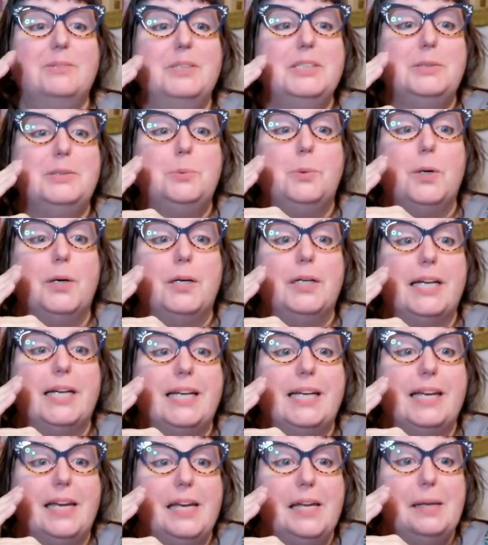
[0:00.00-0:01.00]
was
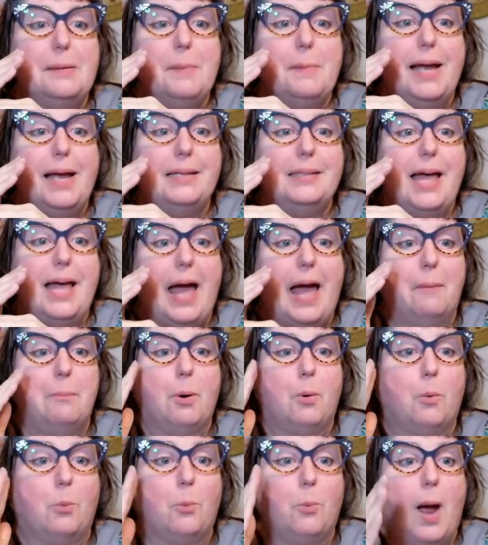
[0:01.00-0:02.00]
working in my lab
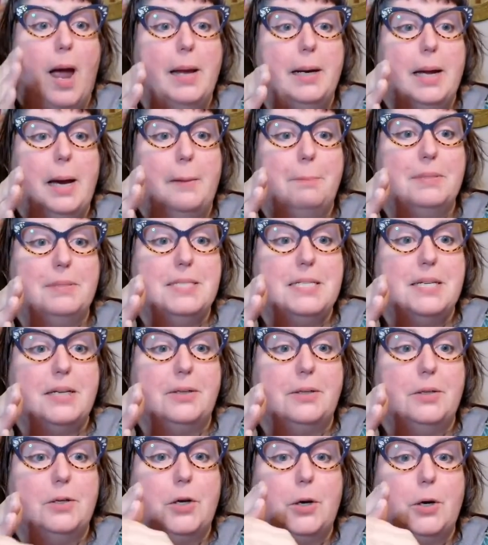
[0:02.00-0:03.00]
right up
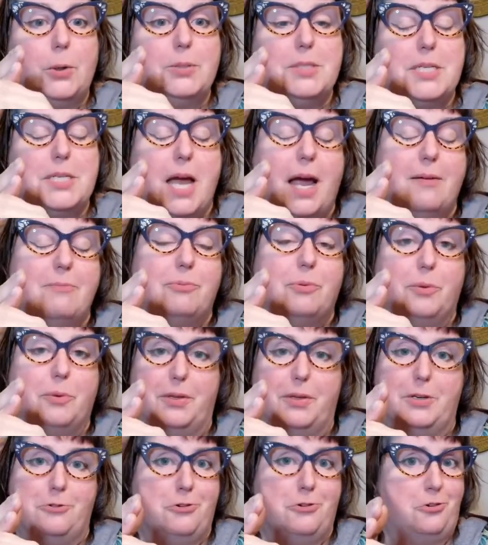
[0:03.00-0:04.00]
until go time for
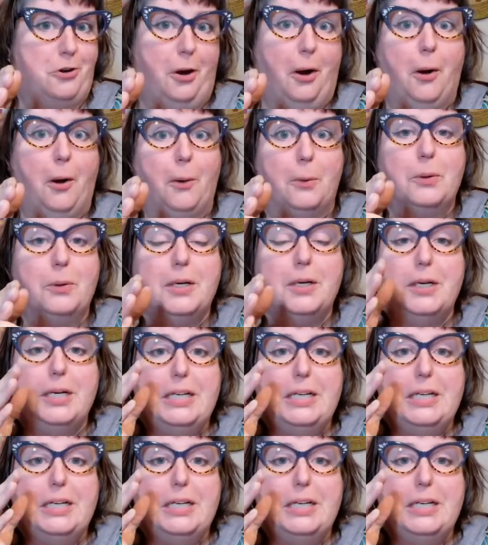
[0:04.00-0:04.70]
this show.